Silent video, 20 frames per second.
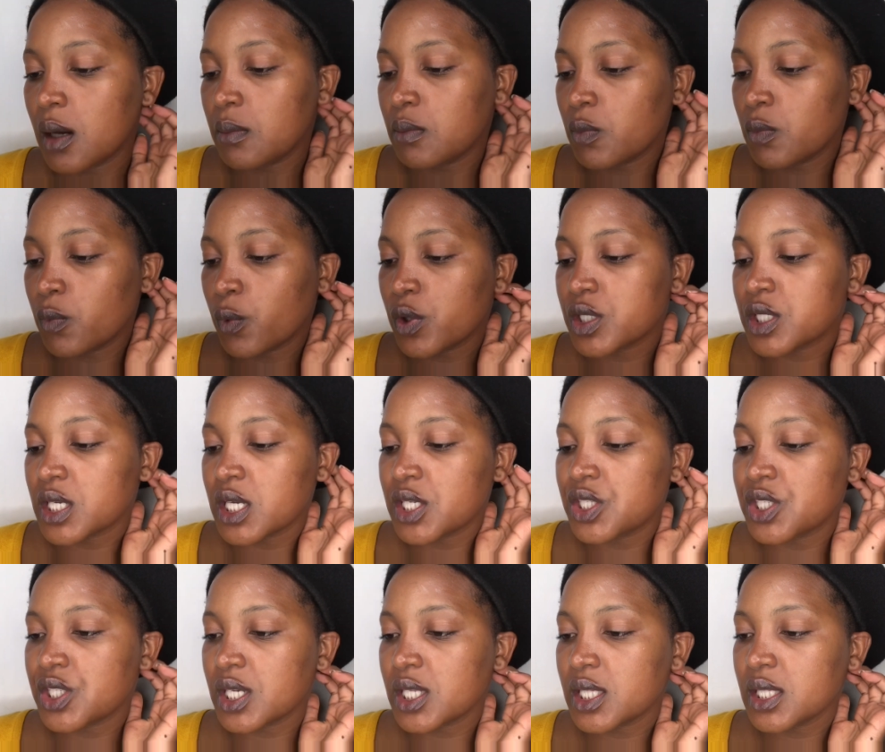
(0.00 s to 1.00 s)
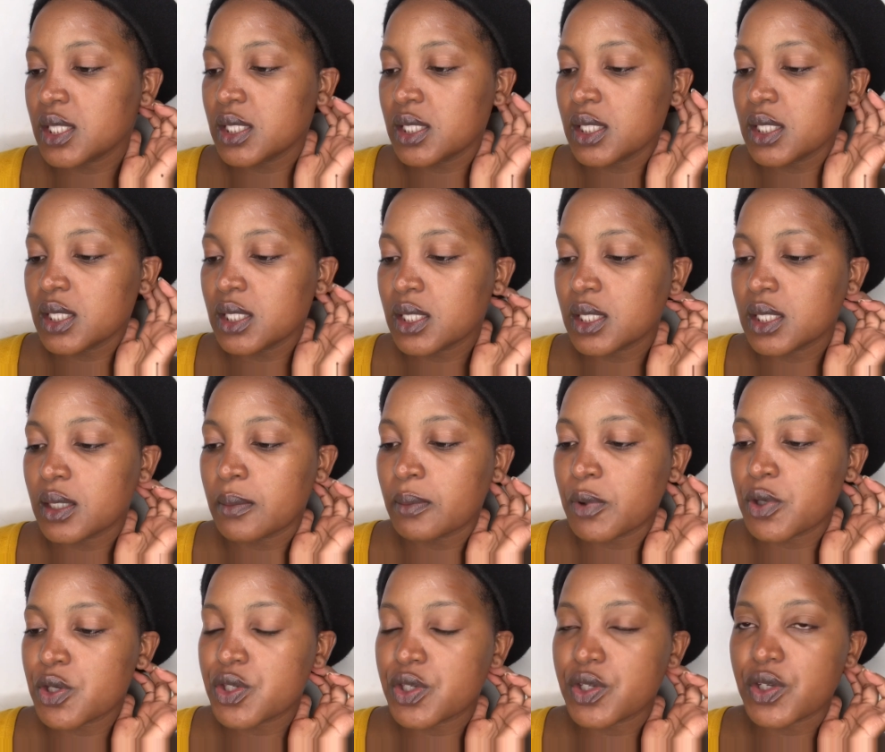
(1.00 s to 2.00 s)
water gel
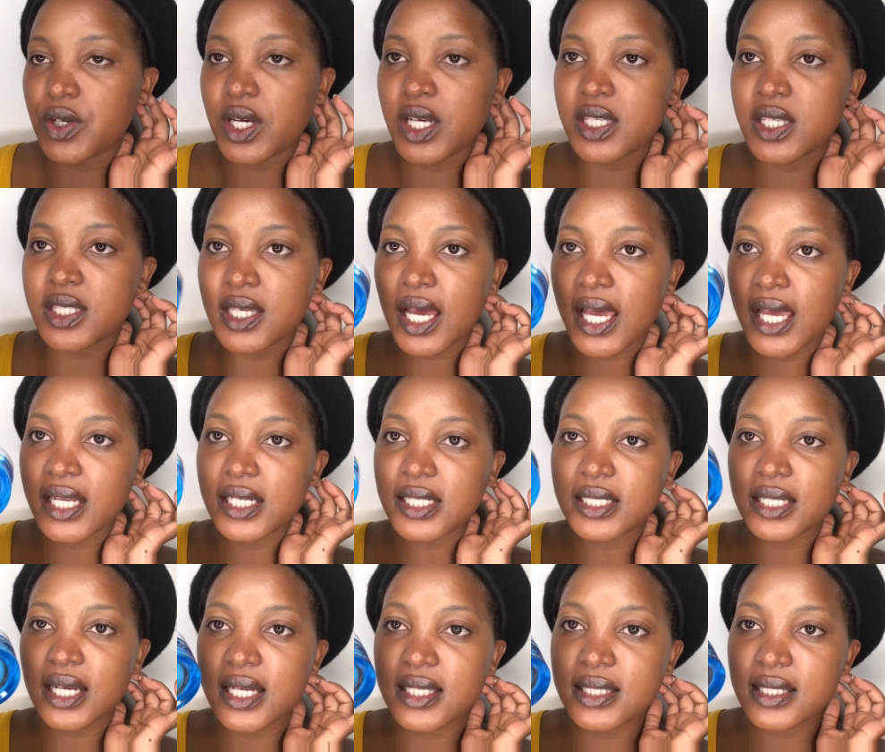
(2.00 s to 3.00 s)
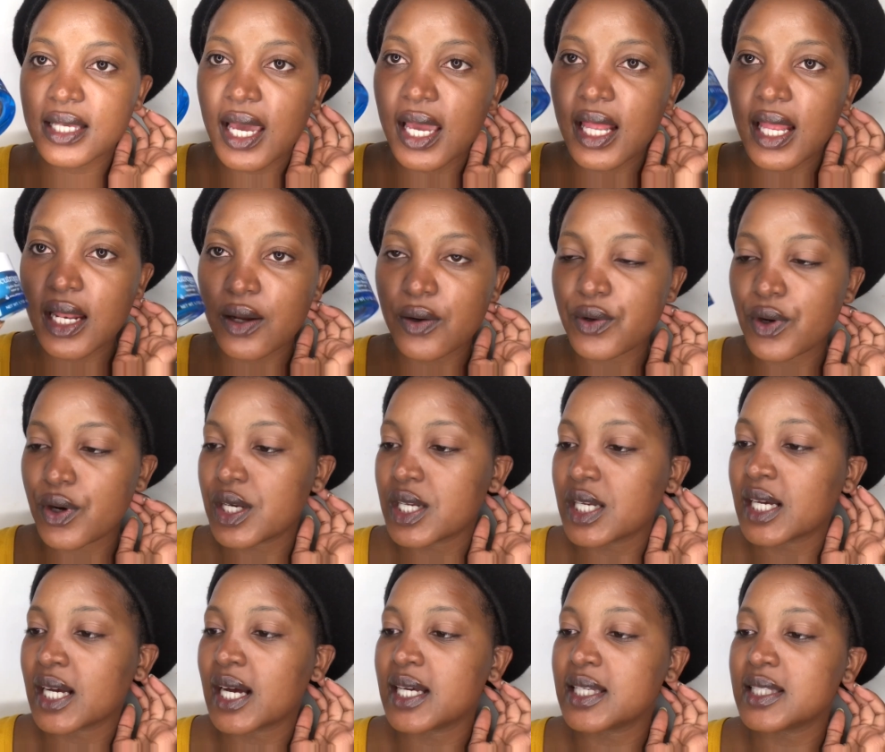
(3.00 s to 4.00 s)
moisturizer, and it has
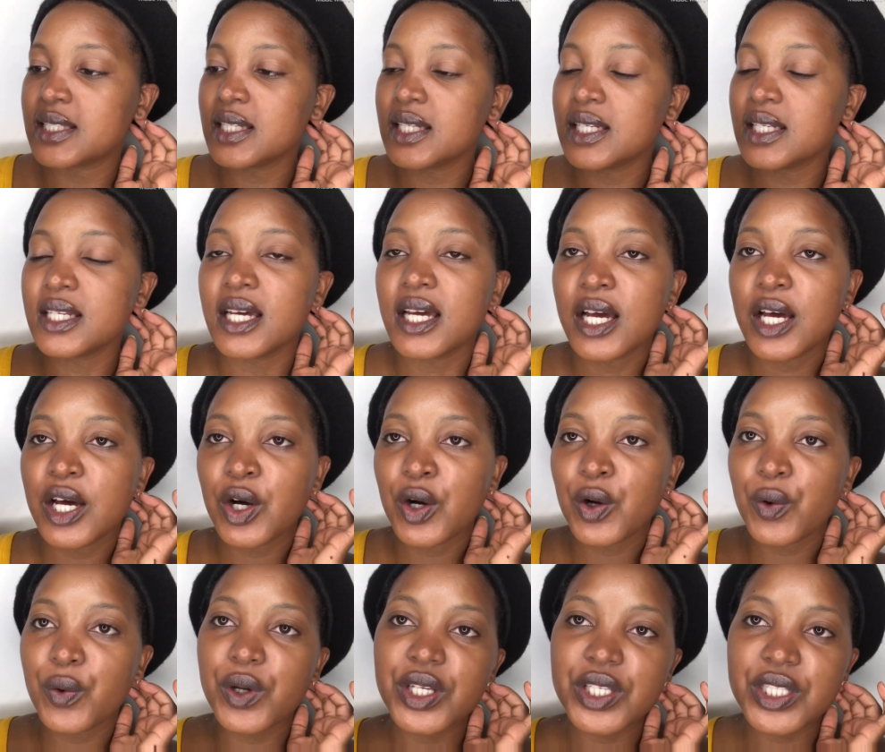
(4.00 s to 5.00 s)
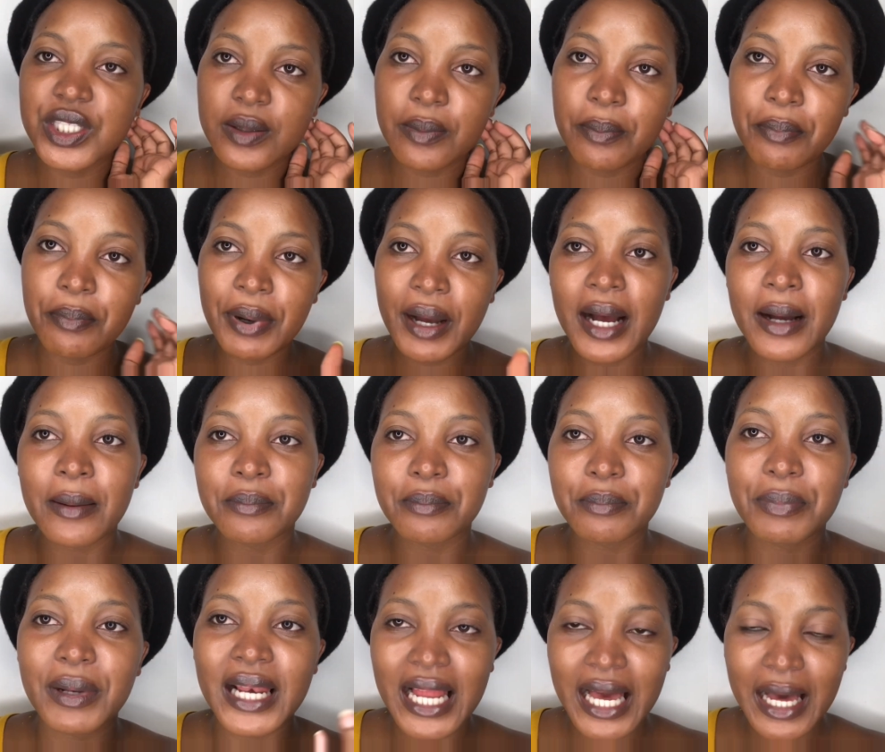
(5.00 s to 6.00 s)
hyaluronic acid, which
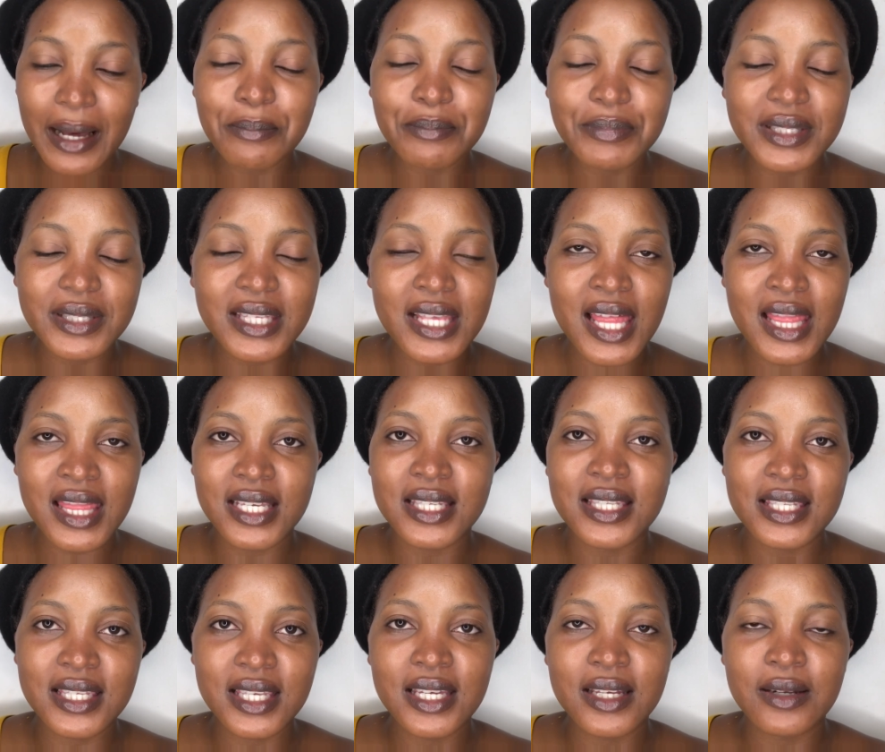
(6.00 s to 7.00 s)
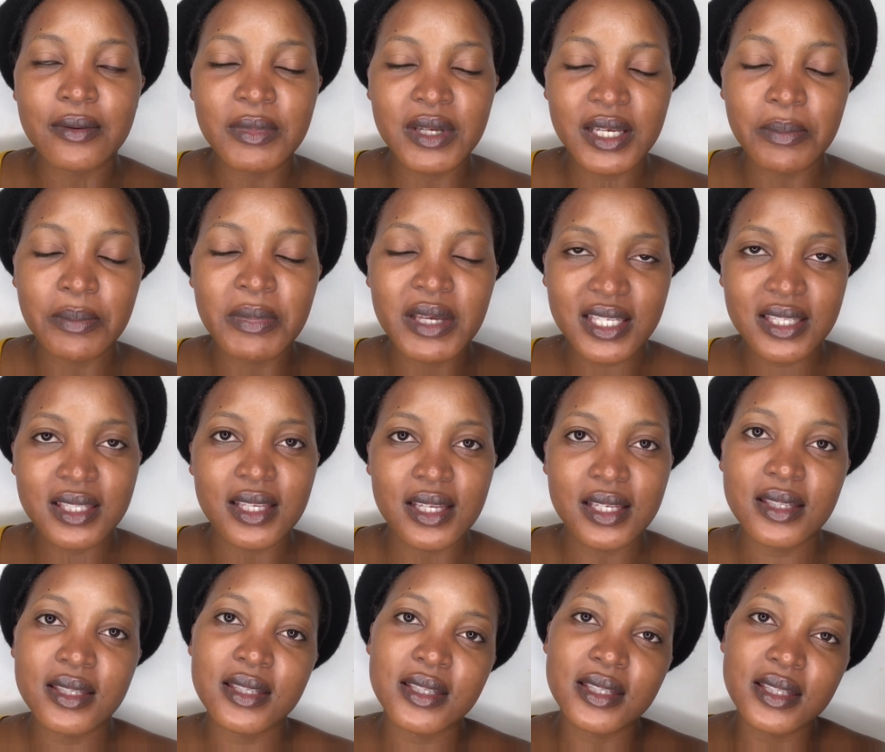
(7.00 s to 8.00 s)
plumps the skin, makes the
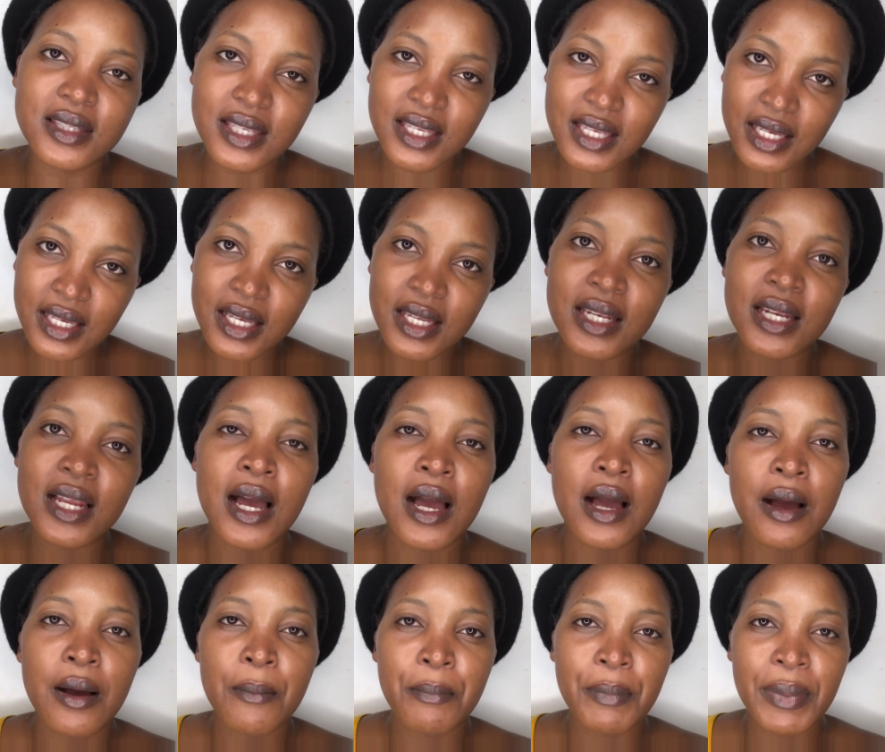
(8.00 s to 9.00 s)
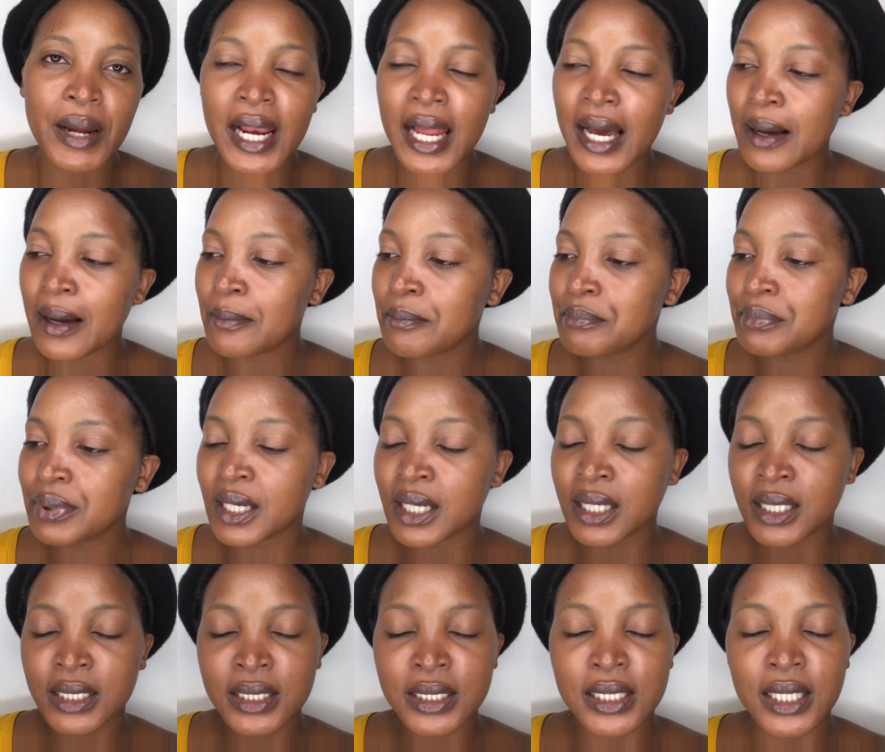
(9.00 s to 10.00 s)
skin plump,
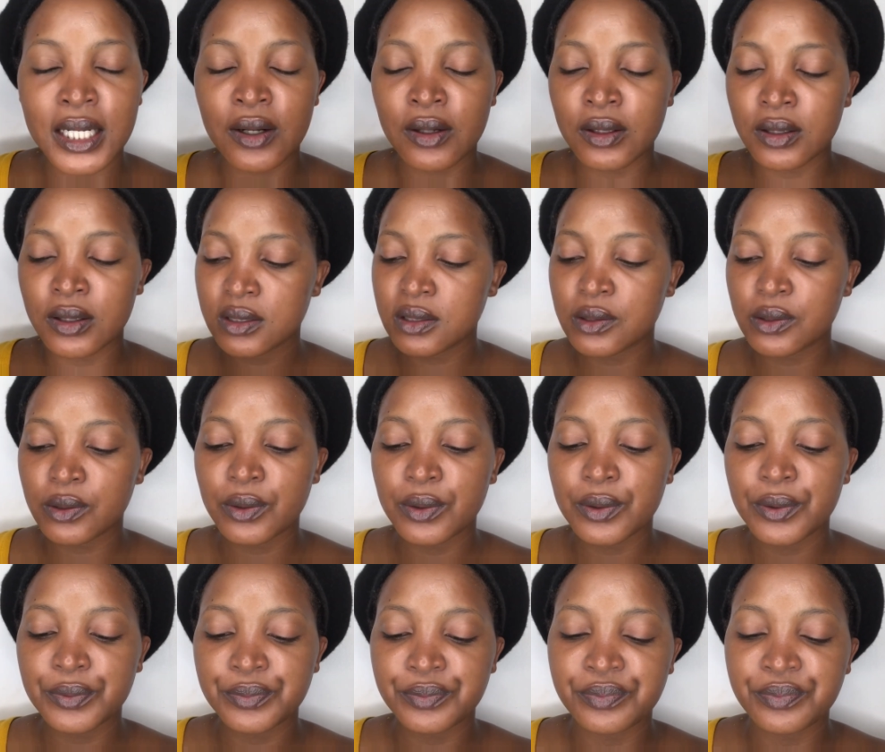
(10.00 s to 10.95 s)
and also